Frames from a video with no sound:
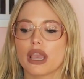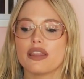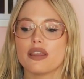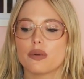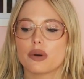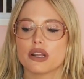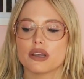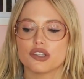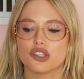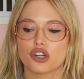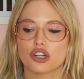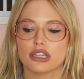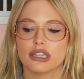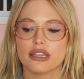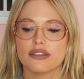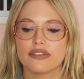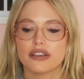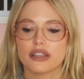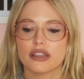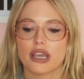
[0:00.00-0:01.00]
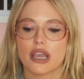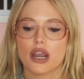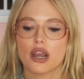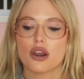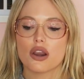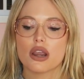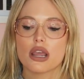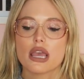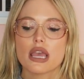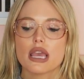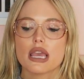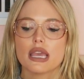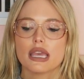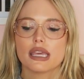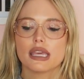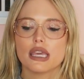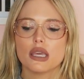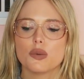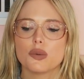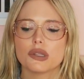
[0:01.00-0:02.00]
then when I started living there,
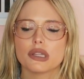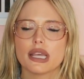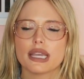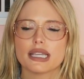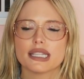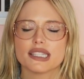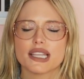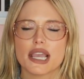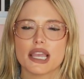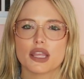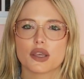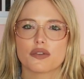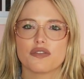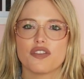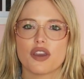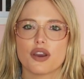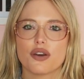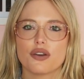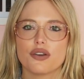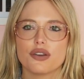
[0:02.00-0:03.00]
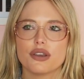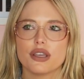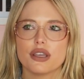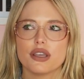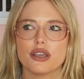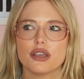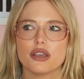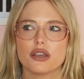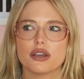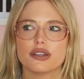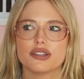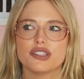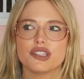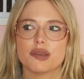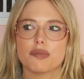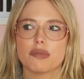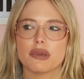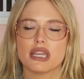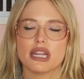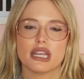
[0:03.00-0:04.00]
he would like say like very
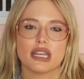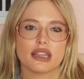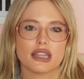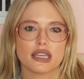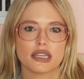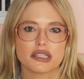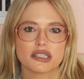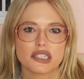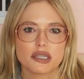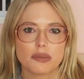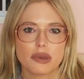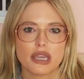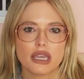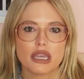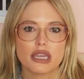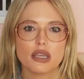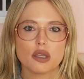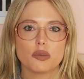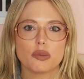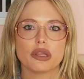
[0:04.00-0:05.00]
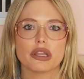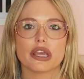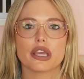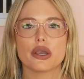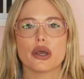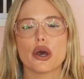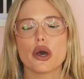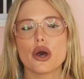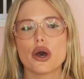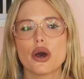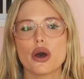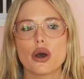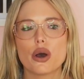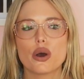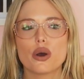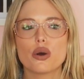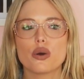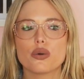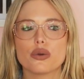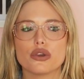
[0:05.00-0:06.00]
demeaning things to me. He'd be like,
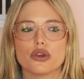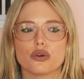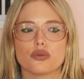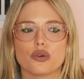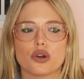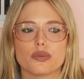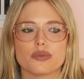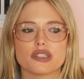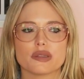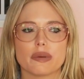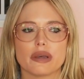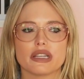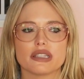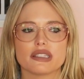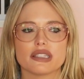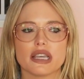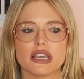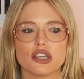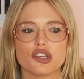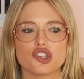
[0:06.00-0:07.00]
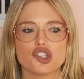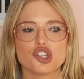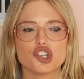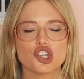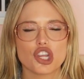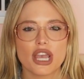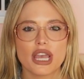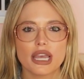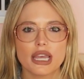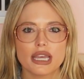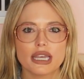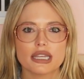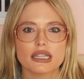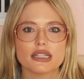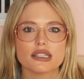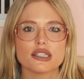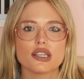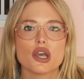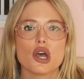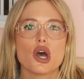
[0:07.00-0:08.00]
oh, your room smells like
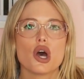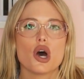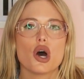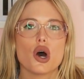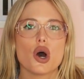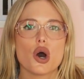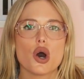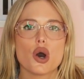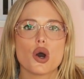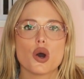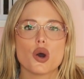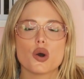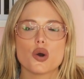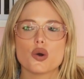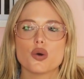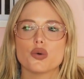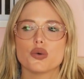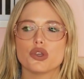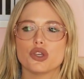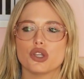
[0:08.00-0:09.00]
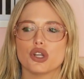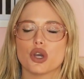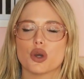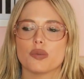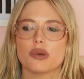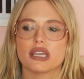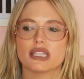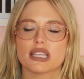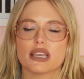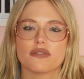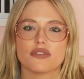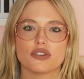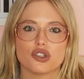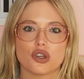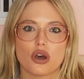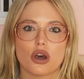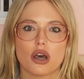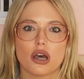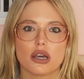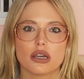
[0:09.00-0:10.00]
shit. Oh, because I have a
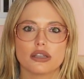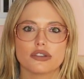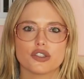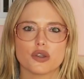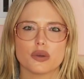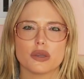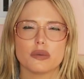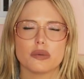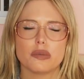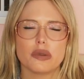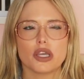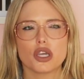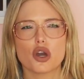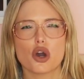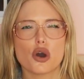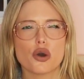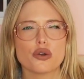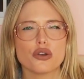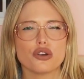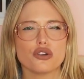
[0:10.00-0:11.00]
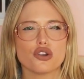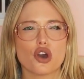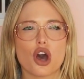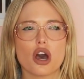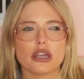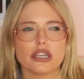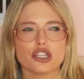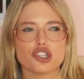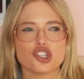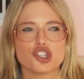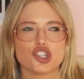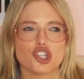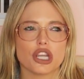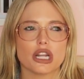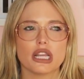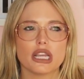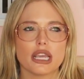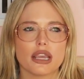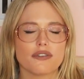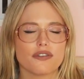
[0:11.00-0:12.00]
dog. So he would be like, oh, your dog is
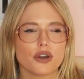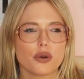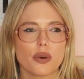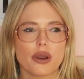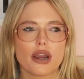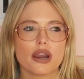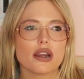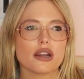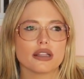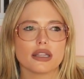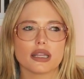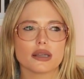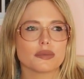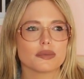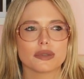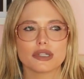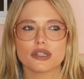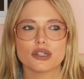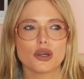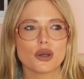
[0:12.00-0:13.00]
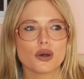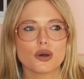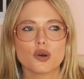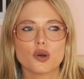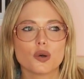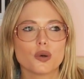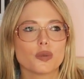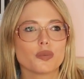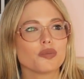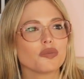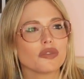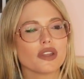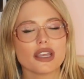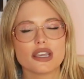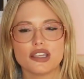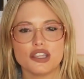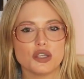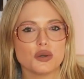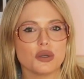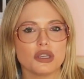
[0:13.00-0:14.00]
shitting everywhere. And like no,
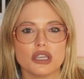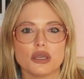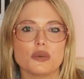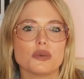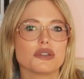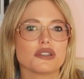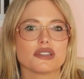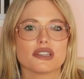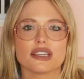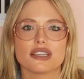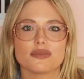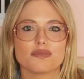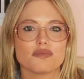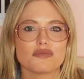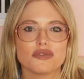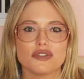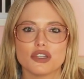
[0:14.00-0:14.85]
like Yuki was like,